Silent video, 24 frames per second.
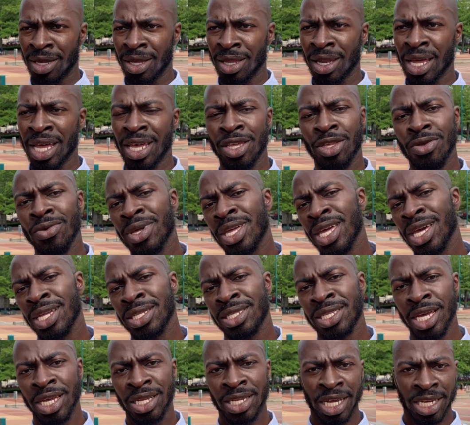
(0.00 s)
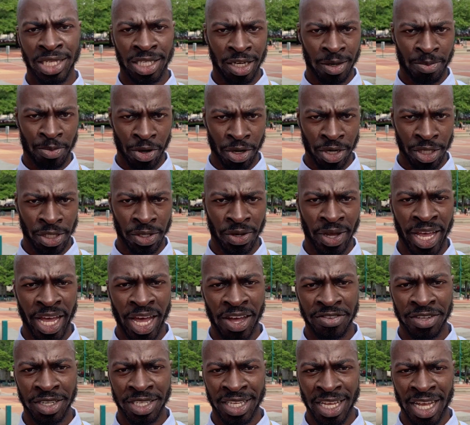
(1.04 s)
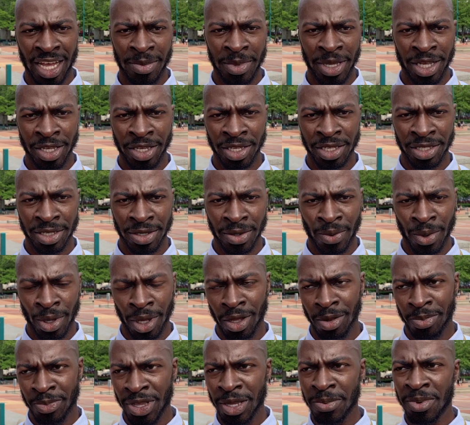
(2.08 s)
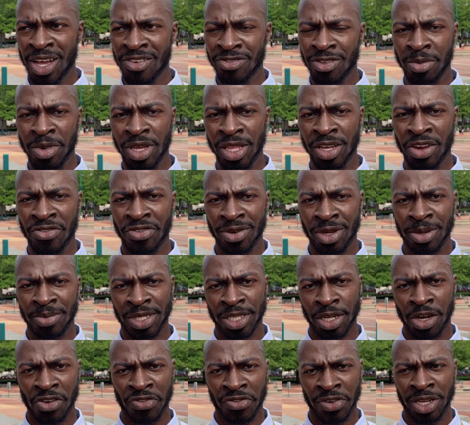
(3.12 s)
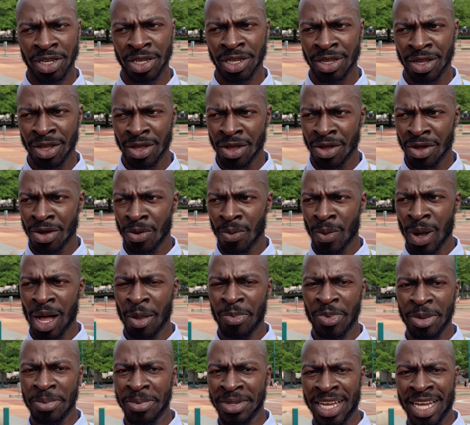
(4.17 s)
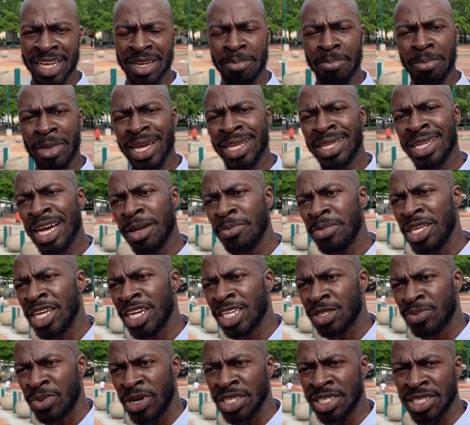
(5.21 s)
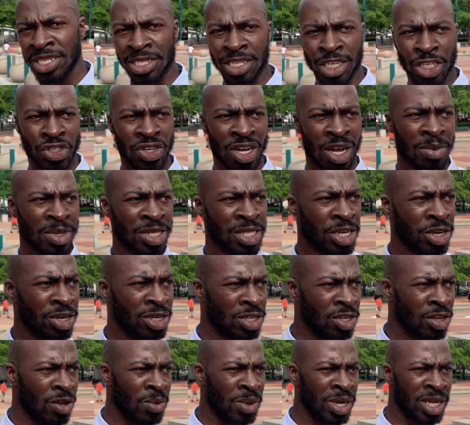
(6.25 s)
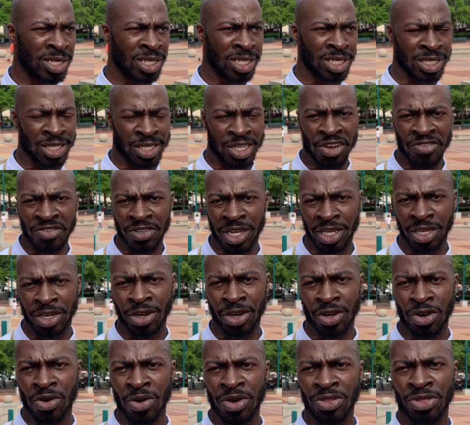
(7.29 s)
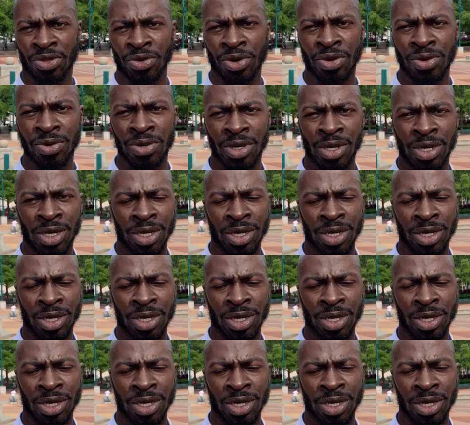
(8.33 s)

like, you can't take that shit personal half the time, because, well, people have to be there for themselves. And while people might not be expressing the traumas they're dealing with and the stuff that they're going through,